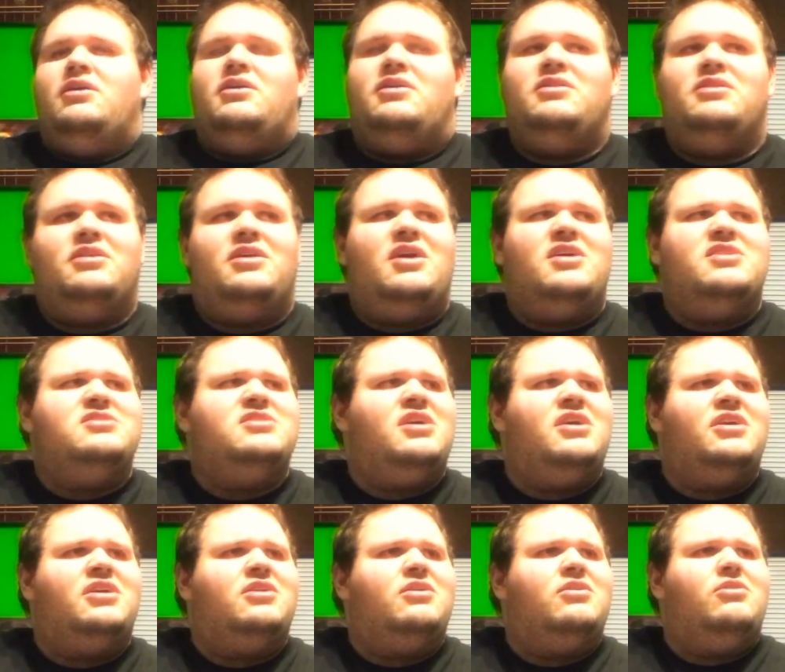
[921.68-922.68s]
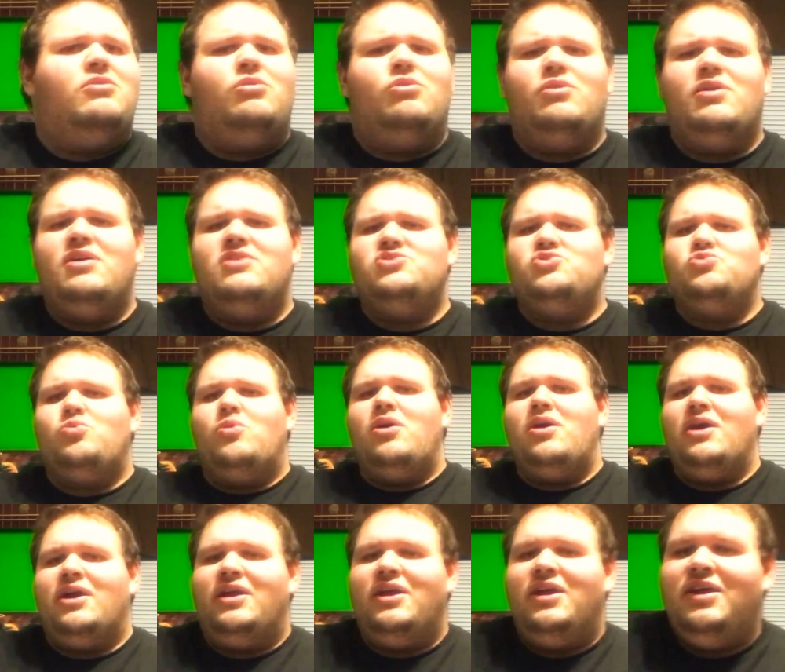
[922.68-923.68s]
And the guy's like, or else
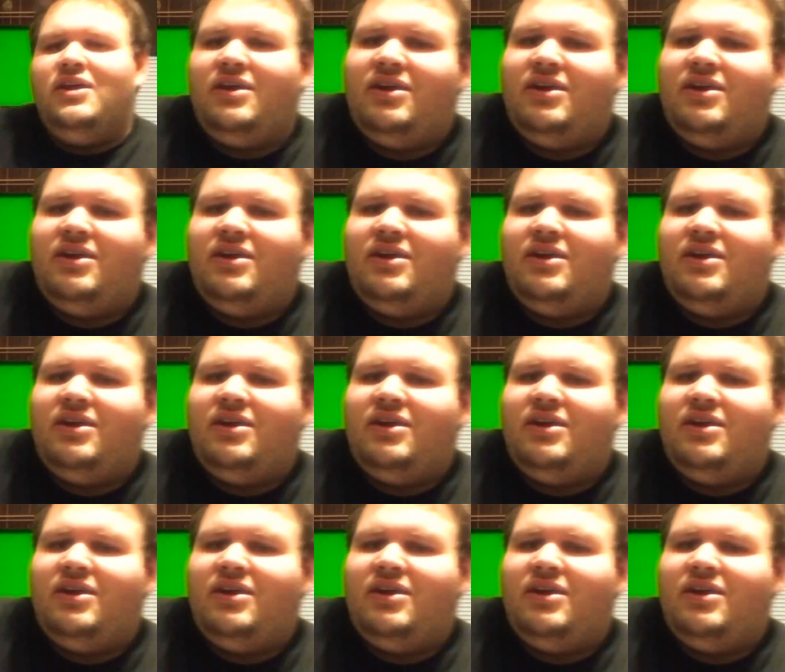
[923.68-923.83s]
what?